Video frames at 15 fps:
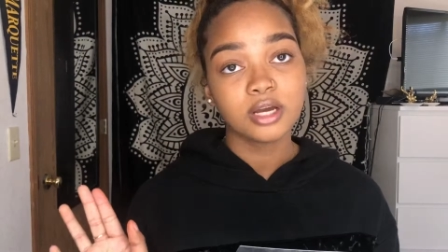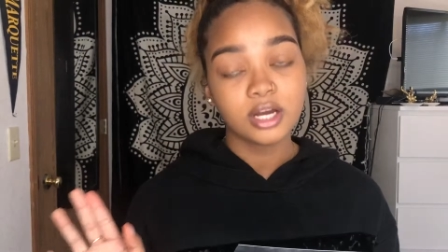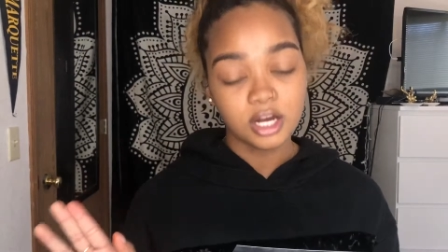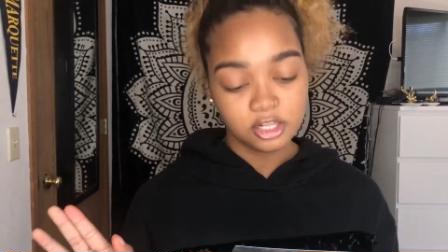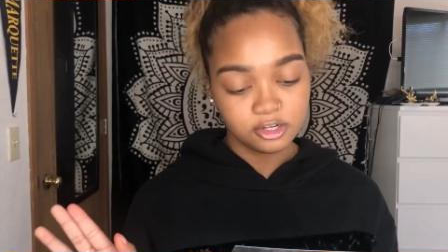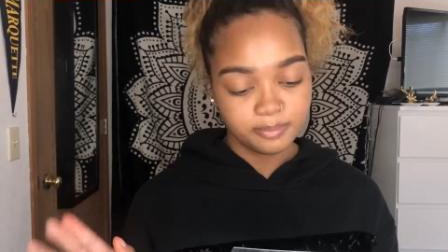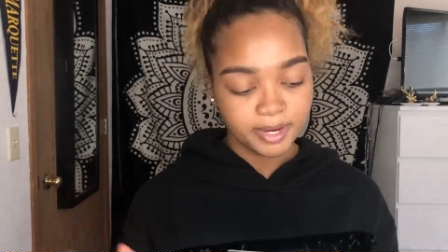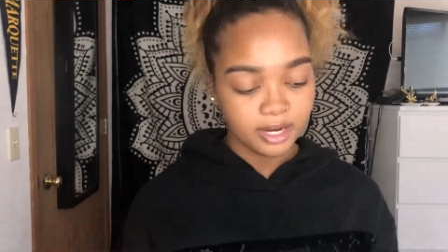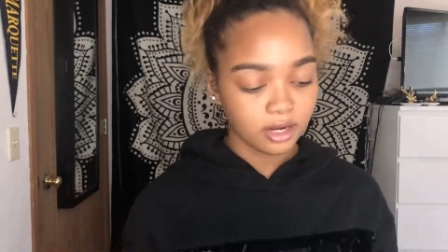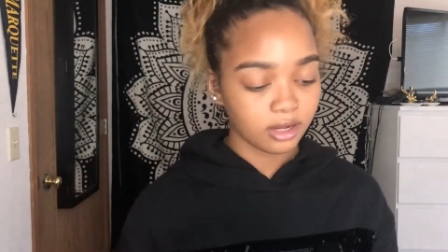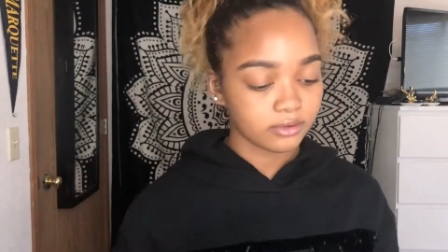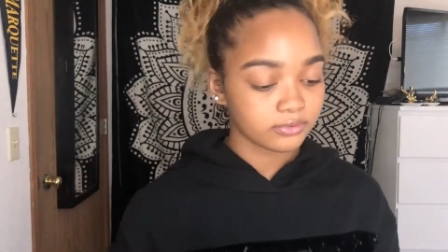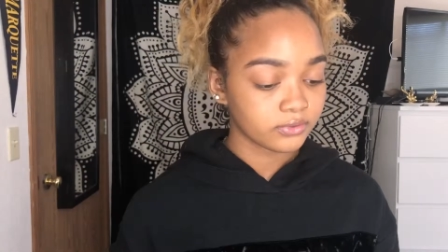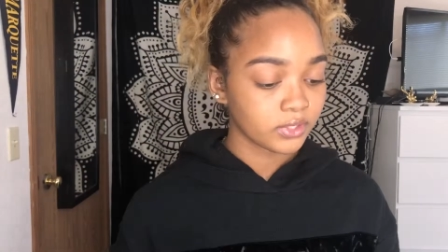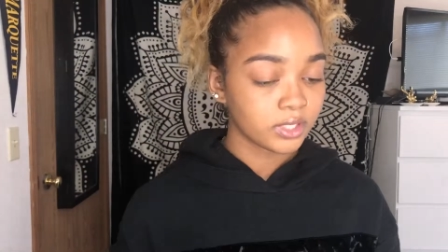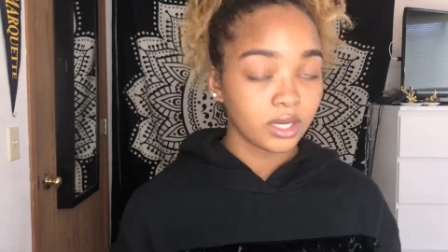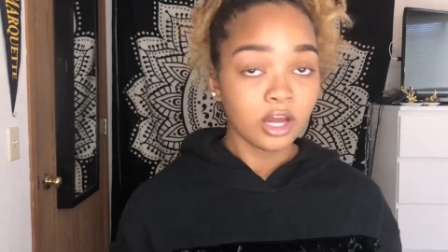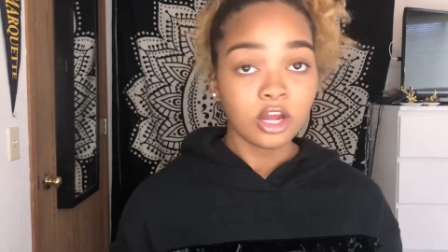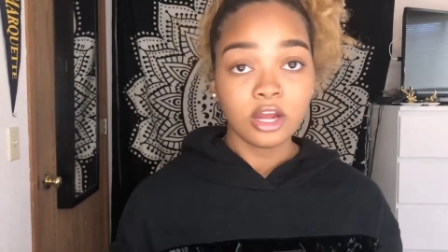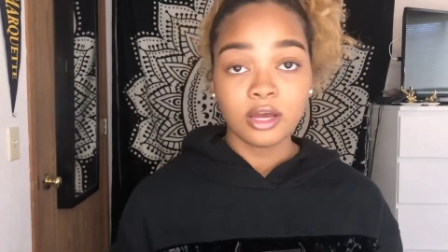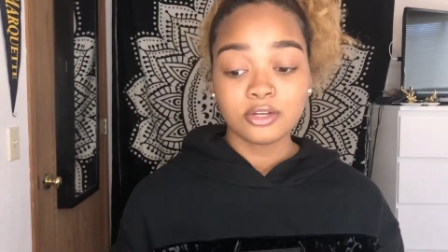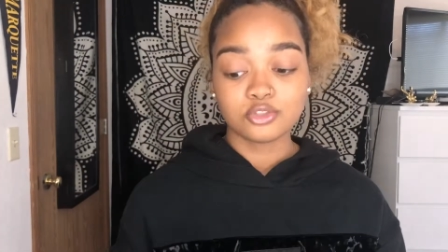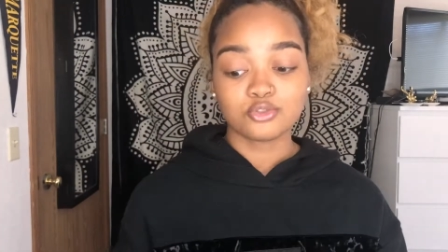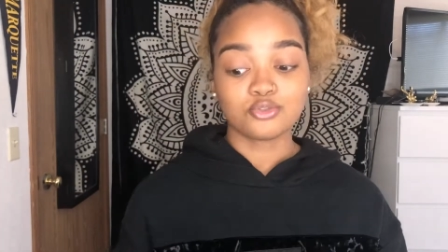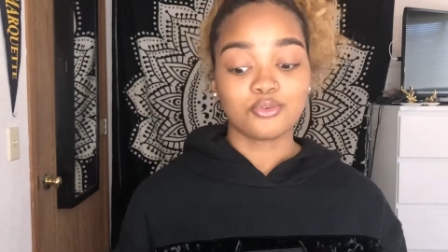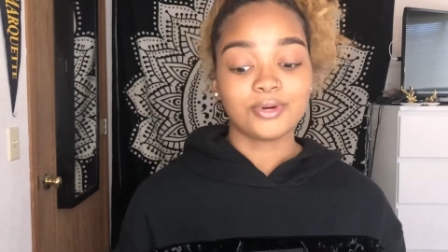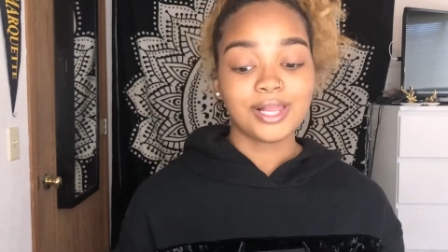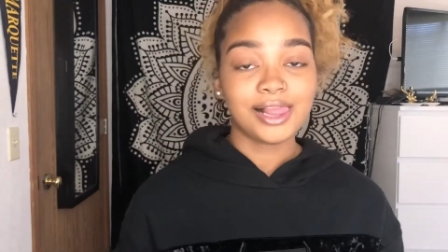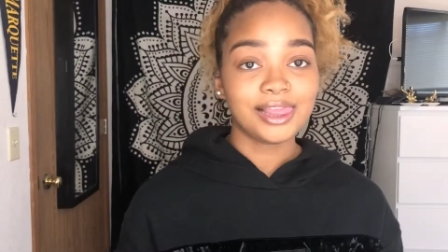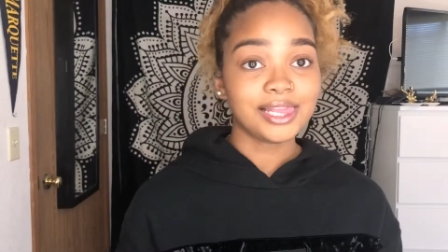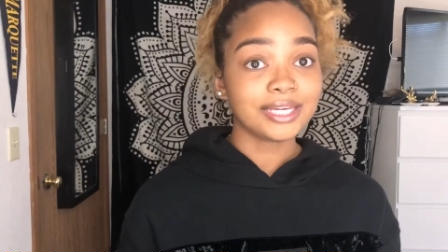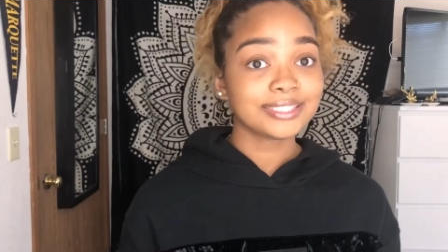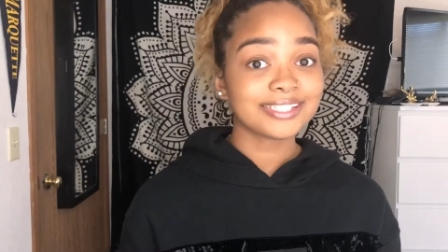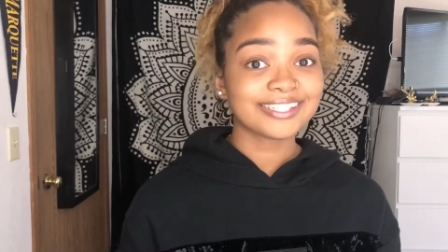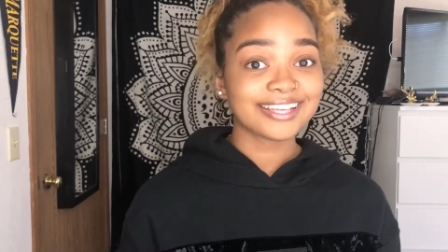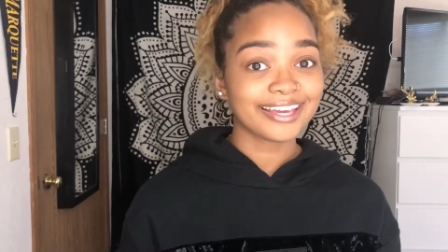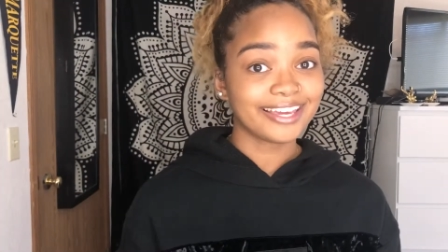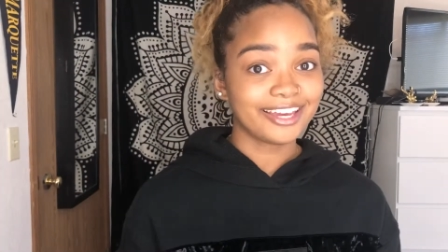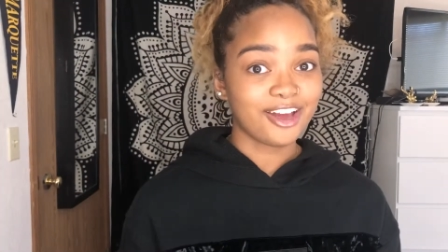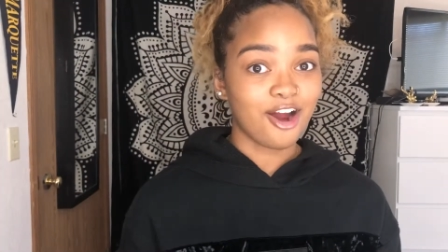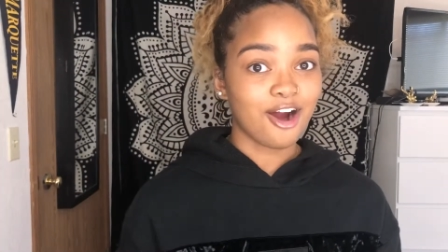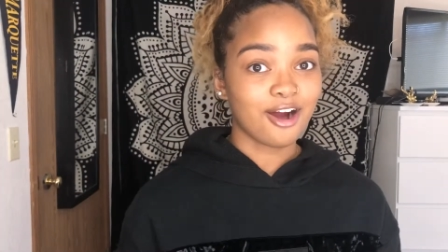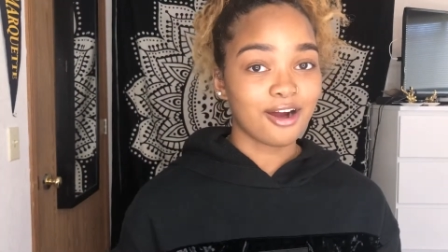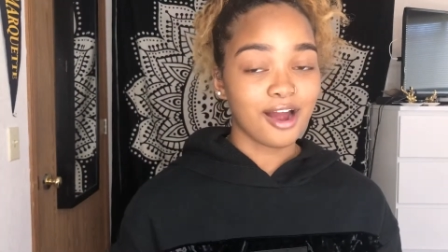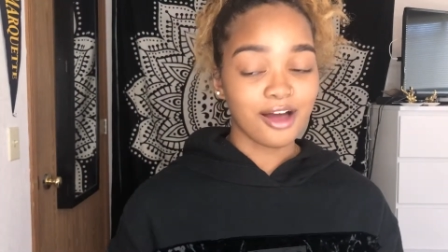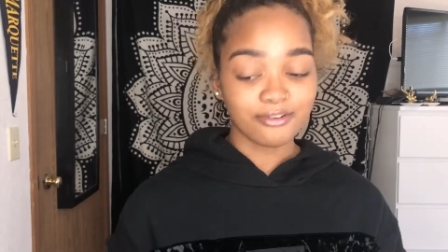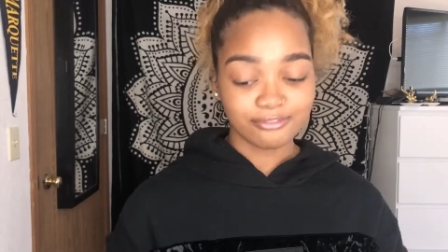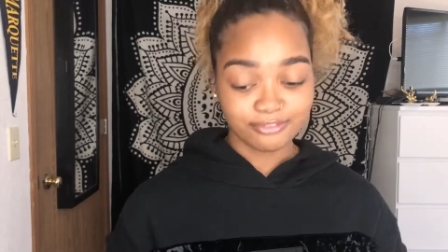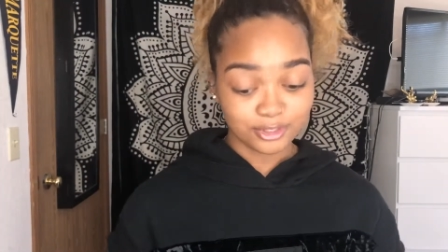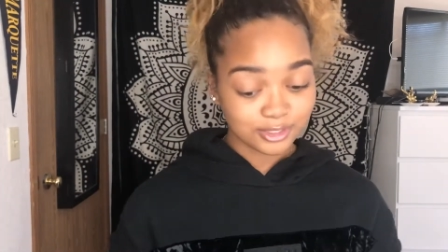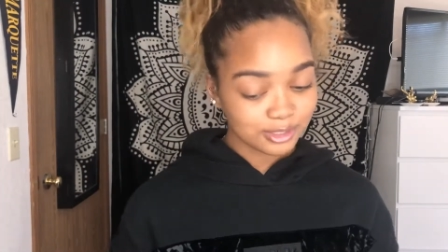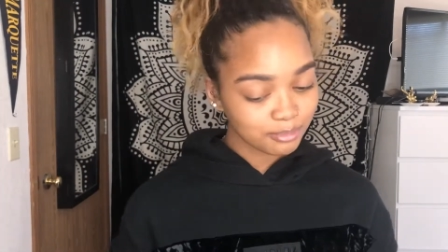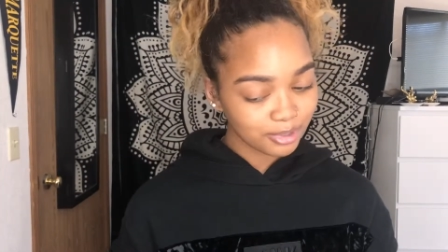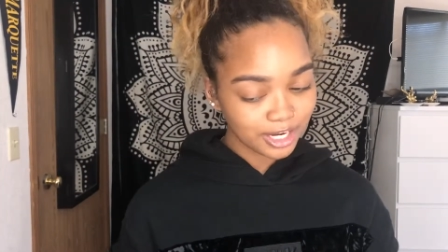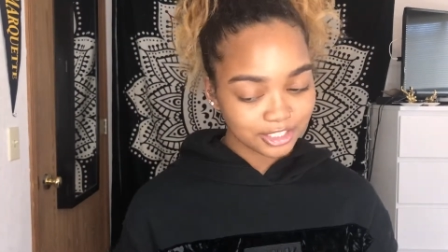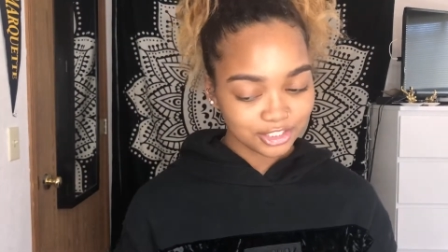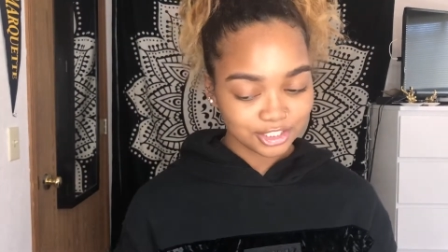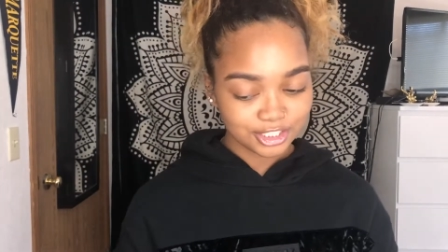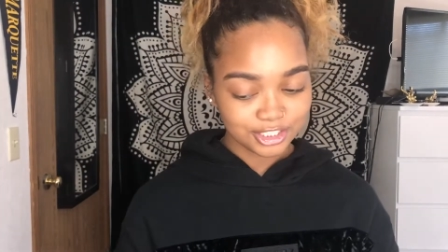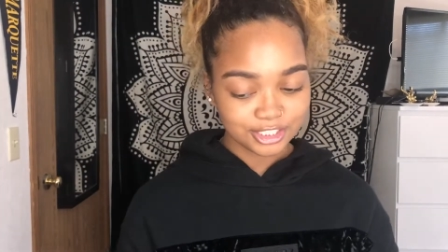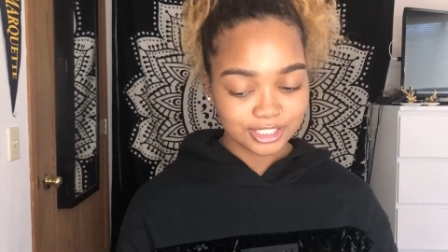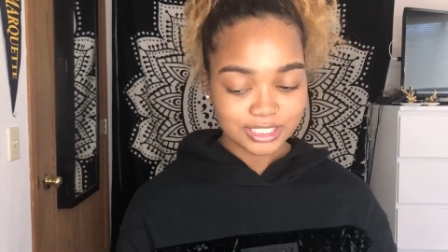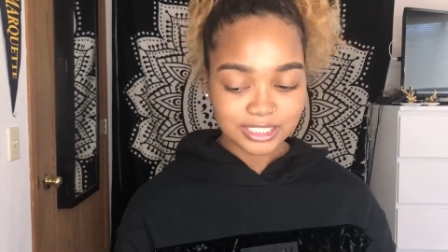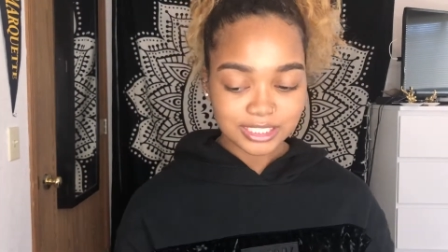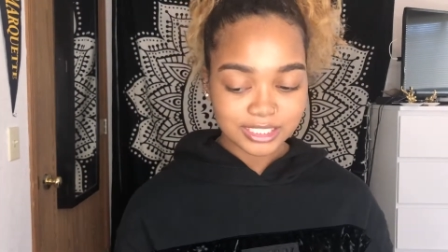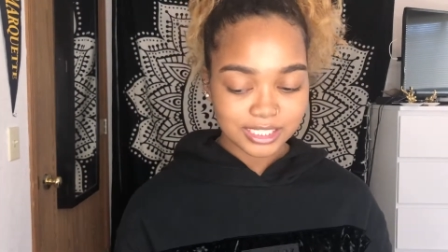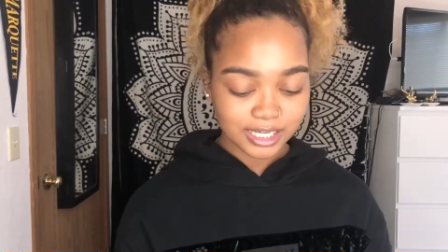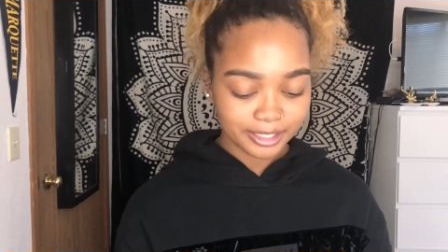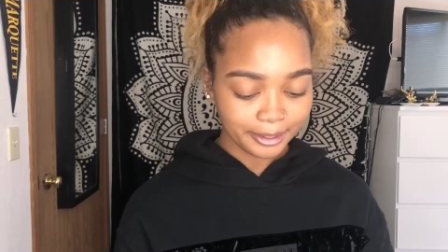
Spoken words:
color payoff. So let's get our first impressions